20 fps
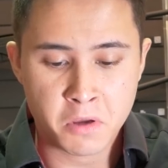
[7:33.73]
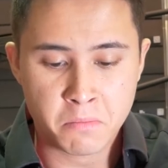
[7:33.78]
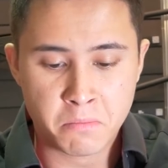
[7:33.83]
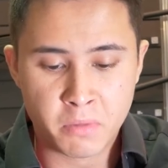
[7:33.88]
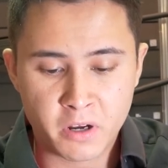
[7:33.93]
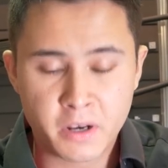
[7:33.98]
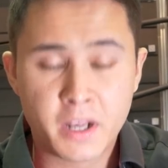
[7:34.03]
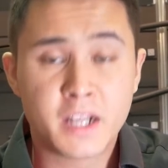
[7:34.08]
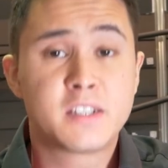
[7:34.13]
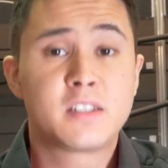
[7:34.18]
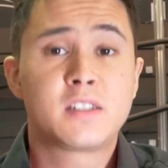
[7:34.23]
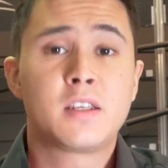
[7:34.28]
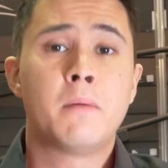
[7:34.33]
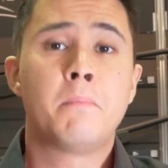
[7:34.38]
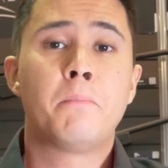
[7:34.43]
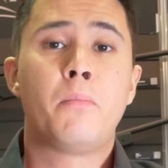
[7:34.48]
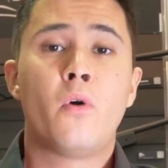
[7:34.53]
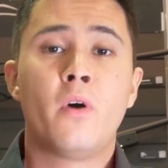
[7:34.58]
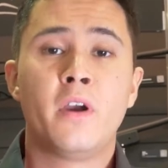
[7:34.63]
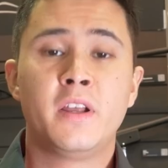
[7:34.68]
But at
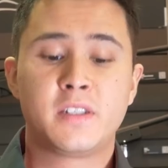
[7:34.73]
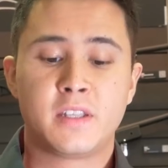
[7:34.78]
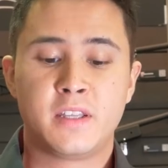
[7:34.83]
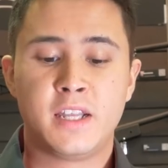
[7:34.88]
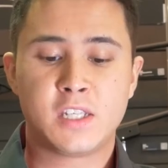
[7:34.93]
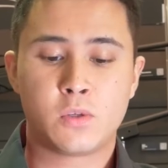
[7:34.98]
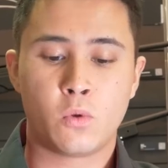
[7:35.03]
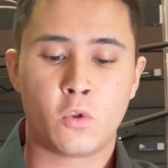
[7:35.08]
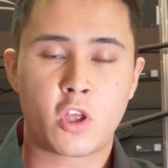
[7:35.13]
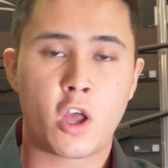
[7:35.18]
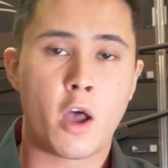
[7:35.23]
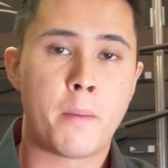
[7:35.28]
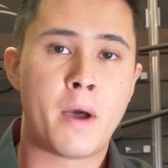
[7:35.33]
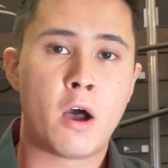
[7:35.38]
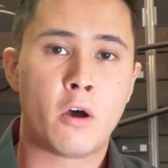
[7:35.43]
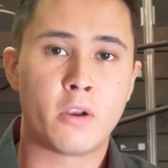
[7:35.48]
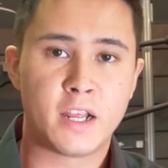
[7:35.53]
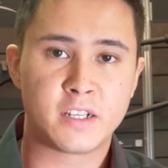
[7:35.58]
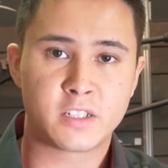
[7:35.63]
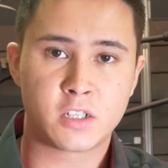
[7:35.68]
some point, this will come
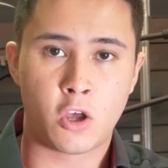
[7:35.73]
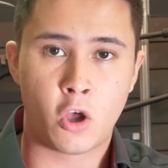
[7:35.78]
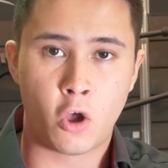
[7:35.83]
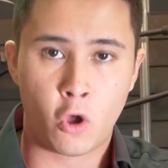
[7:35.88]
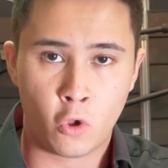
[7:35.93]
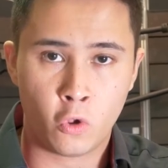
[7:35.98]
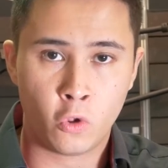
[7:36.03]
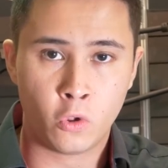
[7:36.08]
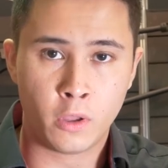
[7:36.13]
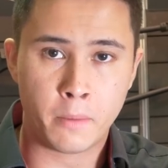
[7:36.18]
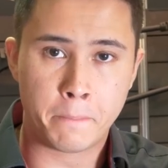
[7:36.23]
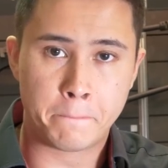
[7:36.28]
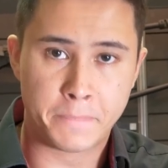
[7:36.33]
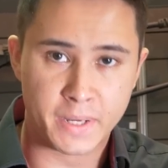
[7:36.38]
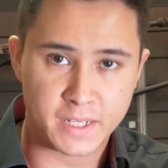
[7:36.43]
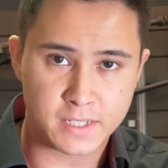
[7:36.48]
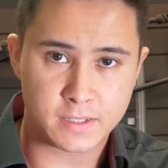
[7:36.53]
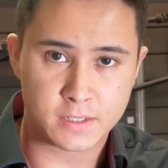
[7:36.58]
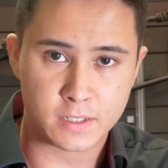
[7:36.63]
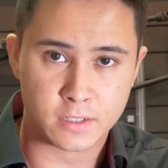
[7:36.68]
out as a whole
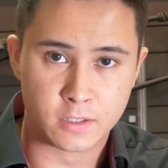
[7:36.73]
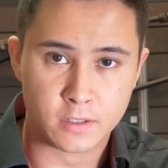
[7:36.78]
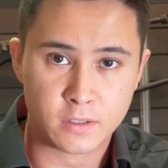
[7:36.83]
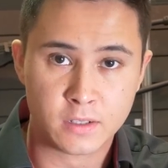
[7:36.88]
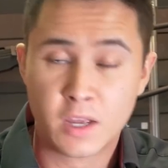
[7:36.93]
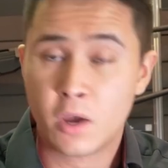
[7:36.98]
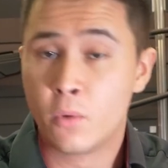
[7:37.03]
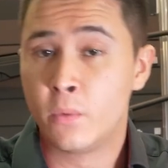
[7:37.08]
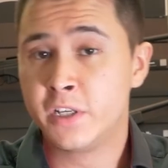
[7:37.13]
pistol.